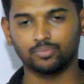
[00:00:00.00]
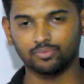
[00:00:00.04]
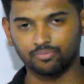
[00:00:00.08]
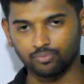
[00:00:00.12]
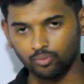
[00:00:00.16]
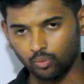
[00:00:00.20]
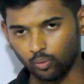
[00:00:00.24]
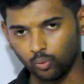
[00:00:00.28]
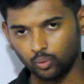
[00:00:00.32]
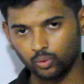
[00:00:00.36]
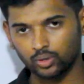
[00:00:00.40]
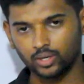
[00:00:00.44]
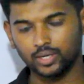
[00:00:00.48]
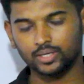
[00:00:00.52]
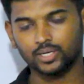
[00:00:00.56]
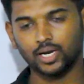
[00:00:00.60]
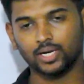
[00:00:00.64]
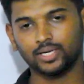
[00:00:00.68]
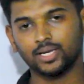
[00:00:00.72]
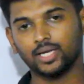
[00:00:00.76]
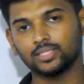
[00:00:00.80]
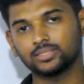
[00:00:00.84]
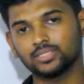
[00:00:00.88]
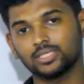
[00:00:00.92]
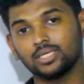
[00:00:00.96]
before, it
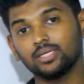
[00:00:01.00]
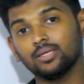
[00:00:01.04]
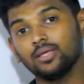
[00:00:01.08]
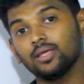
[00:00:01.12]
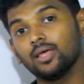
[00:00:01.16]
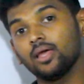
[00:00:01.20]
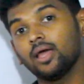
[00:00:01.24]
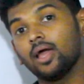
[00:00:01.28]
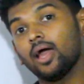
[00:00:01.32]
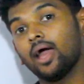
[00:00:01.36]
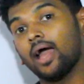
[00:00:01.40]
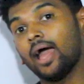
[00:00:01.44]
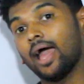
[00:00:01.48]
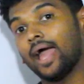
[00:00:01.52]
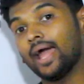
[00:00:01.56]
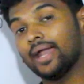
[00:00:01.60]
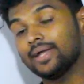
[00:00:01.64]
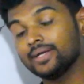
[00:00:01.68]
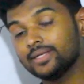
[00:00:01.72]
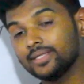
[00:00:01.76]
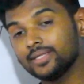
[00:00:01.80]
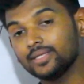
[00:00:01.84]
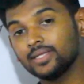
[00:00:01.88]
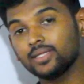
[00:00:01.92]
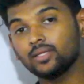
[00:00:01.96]
attaching
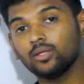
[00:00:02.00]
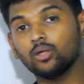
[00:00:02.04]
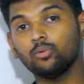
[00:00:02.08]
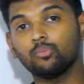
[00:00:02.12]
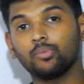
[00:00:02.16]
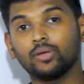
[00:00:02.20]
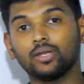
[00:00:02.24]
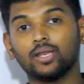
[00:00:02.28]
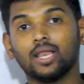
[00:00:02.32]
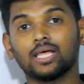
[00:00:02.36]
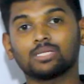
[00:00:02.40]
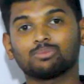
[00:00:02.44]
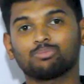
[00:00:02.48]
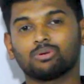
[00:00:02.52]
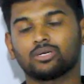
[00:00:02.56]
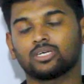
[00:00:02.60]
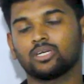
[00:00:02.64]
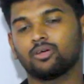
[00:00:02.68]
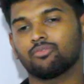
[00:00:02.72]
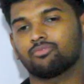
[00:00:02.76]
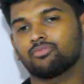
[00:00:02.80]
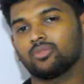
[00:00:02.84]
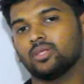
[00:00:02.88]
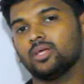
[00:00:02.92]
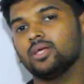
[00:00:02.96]
anterior medial aspect
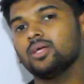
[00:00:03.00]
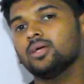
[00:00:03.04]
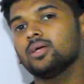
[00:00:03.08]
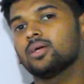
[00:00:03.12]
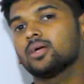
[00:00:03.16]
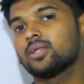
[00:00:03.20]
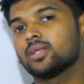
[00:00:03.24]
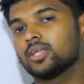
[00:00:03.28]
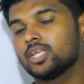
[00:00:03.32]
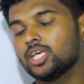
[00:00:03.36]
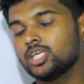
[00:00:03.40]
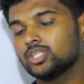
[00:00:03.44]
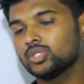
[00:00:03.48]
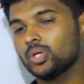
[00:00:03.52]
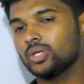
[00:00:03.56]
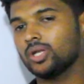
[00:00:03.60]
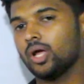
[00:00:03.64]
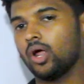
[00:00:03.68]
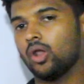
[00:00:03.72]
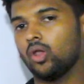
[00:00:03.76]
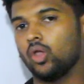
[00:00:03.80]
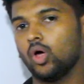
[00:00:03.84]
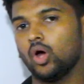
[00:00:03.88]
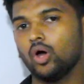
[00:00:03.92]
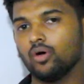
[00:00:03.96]
of the knee joint
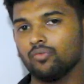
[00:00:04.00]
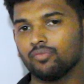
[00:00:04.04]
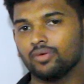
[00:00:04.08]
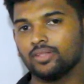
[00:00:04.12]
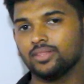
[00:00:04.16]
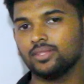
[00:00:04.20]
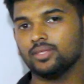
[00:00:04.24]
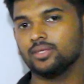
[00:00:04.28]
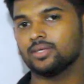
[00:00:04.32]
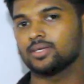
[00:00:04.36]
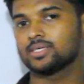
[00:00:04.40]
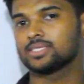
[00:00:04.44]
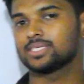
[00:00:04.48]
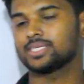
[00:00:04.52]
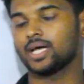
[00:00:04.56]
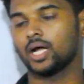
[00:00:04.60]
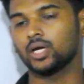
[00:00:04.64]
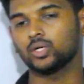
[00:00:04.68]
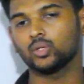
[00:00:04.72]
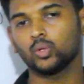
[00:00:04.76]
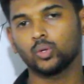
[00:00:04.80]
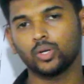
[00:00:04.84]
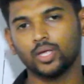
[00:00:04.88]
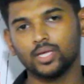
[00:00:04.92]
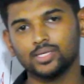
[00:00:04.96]
along with
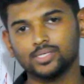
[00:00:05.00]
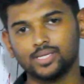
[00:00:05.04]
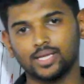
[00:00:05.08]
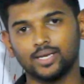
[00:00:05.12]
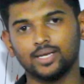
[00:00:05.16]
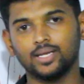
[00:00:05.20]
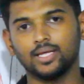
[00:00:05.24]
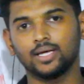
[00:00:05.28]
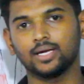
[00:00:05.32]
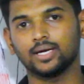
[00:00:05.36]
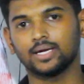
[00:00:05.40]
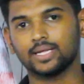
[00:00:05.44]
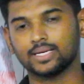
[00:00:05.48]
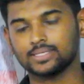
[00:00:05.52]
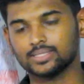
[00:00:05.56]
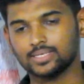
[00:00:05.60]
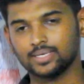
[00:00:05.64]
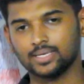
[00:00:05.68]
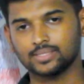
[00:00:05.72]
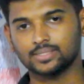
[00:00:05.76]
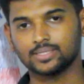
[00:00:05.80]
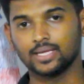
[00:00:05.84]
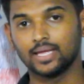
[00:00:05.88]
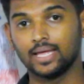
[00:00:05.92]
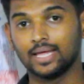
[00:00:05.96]
sartorius and
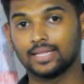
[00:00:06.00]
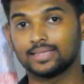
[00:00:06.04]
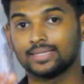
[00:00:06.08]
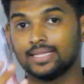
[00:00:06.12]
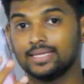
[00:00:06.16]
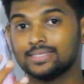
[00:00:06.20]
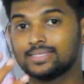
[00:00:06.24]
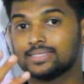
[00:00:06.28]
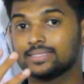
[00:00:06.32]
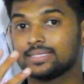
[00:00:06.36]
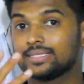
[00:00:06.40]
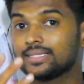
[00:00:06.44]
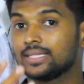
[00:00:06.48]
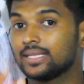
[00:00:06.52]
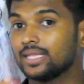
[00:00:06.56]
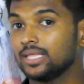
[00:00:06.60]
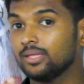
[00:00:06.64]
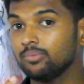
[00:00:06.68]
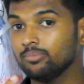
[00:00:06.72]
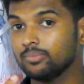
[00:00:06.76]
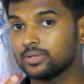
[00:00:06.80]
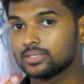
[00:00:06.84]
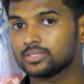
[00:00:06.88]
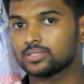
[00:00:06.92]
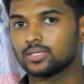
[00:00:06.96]
gracilis. These three
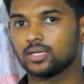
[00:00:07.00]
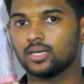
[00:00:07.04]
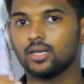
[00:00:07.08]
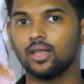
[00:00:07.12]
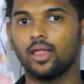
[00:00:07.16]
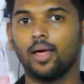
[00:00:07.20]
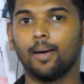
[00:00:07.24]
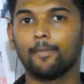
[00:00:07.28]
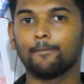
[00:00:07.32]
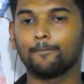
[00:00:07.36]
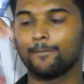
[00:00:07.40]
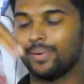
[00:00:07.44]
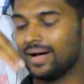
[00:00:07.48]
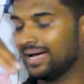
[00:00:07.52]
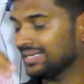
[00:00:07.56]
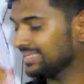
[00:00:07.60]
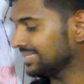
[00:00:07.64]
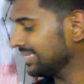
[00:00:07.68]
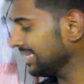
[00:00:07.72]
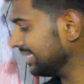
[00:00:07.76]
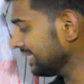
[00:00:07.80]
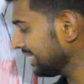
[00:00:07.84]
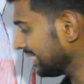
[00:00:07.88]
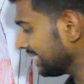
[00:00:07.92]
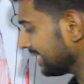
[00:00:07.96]
muscles
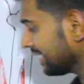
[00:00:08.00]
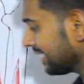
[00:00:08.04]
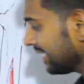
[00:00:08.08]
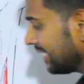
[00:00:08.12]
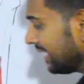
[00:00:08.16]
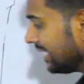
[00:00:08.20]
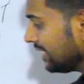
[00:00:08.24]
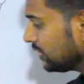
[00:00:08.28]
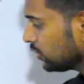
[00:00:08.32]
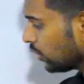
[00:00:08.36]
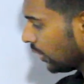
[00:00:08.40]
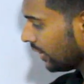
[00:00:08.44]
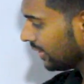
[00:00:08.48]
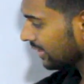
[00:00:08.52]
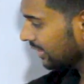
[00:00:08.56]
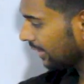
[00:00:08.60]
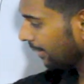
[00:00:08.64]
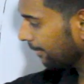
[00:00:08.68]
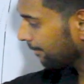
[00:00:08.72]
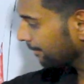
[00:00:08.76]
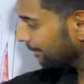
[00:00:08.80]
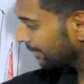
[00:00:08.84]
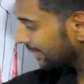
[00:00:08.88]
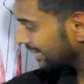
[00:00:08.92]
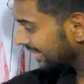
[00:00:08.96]
passing the knee joint
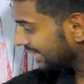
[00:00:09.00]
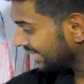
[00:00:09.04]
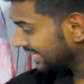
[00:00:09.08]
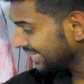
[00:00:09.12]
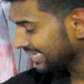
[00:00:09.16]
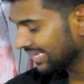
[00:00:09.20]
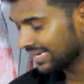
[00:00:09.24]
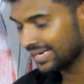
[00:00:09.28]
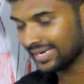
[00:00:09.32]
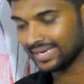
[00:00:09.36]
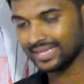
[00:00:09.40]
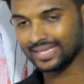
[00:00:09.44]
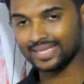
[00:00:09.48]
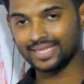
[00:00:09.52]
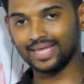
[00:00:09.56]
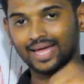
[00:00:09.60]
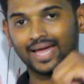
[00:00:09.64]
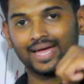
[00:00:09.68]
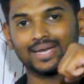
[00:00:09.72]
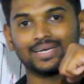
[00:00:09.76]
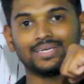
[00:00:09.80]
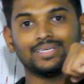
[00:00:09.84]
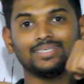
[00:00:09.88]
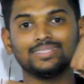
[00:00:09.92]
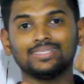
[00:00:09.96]
medially
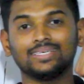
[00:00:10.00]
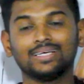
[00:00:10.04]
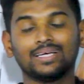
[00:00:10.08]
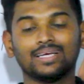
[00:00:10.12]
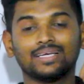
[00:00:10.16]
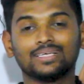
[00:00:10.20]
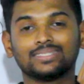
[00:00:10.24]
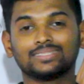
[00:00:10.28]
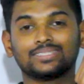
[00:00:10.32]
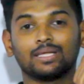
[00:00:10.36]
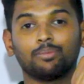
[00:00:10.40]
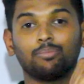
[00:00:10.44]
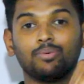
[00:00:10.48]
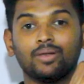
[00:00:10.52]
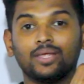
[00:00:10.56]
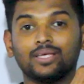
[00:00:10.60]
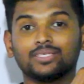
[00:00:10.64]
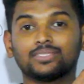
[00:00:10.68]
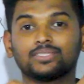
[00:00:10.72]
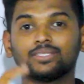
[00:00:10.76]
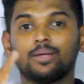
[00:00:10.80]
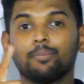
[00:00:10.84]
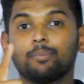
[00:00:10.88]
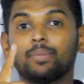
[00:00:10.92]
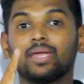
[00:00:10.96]
and
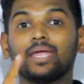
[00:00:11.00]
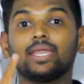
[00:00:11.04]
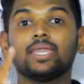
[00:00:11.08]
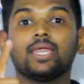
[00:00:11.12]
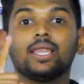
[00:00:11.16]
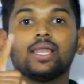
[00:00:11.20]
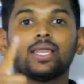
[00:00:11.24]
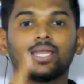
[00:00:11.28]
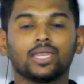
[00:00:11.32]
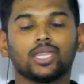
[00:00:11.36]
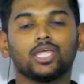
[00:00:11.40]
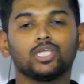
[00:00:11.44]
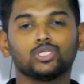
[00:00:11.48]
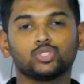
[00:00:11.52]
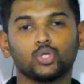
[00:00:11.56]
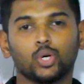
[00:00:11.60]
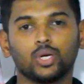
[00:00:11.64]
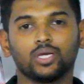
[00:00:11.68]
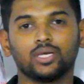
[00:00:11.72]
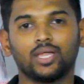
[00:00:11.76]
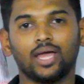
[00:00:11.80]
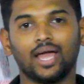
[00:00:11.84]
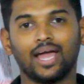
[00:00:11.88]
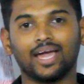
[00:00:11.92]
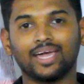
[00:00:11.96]
stabilize the medial knee
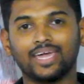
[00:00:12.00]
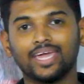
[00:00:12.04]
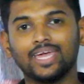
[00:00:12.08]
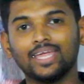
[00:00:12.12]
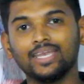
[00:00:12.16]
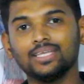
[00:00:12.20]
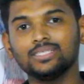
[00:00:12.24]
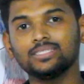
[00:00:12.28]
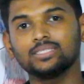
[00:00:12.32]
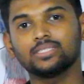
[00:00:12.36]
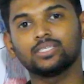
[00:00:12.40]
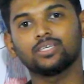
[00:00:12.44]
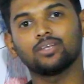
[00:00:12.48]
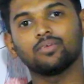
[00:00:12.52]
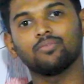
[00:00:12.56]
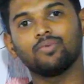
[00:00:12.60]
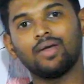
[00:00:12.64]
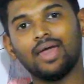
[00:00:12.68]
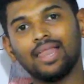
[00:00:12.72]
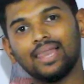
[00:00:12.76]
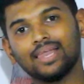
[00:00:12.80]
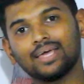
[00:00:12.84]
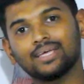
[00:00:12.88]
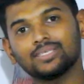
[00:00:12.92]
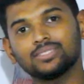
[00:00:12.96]
joint against
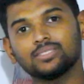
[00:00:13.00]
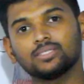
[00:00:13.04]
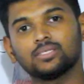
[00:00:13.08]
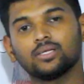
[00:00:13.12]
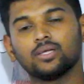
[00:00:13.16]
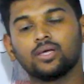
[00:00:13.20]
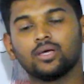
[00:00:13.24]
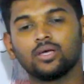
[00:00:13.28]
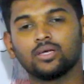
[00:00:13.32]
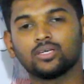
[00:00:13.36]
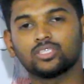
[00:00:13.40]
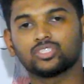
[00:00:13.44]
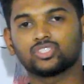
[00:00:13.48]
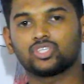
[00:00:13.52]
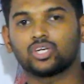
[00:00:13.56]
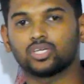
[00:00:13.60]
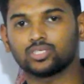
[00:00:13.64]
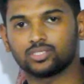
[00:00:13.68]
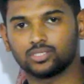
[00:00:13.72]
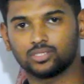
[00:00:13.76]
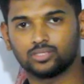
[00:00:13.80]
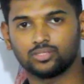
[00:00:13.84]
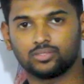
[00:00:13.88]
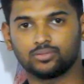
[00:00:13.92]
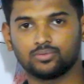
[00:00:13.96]
valgus
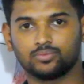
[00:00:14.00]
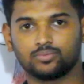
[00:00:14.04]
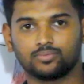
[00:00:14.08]
stress.